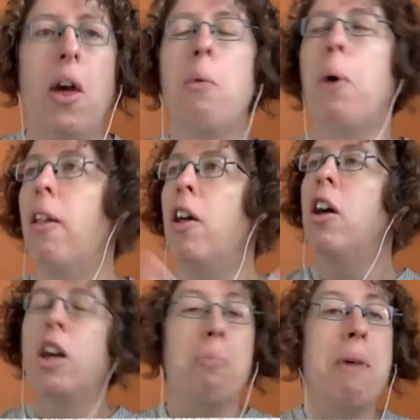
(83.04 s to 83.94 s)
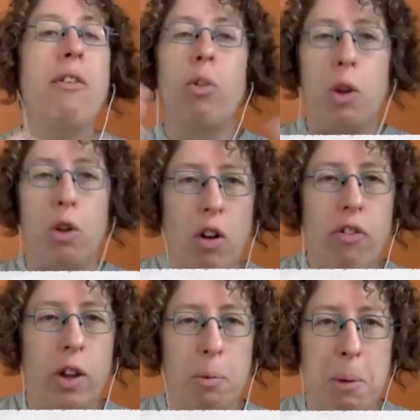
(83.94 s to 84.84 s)
well, you may have switched off
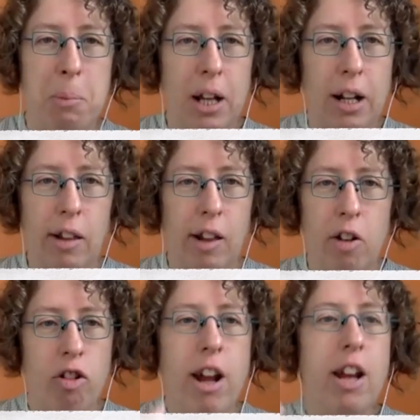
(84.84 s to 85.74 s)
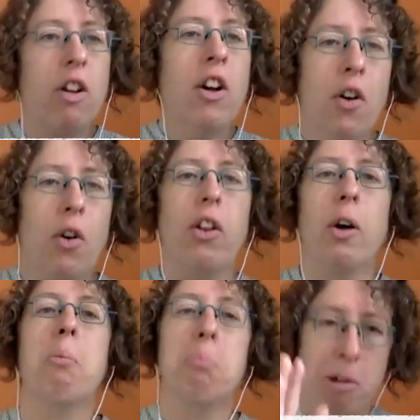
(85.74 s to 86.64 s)
at the moment that I said trade,
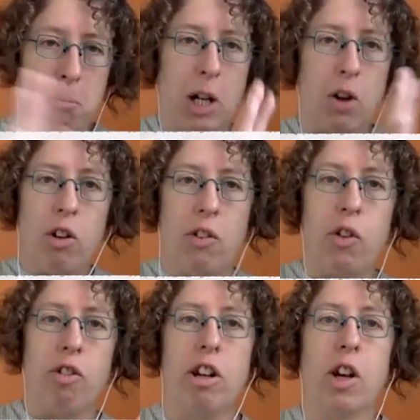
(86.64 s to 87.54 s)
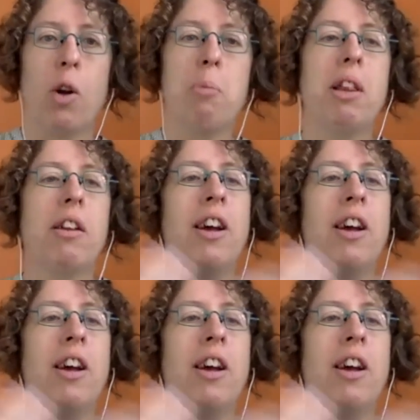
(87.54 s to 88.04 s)
although probably not if you're an economist,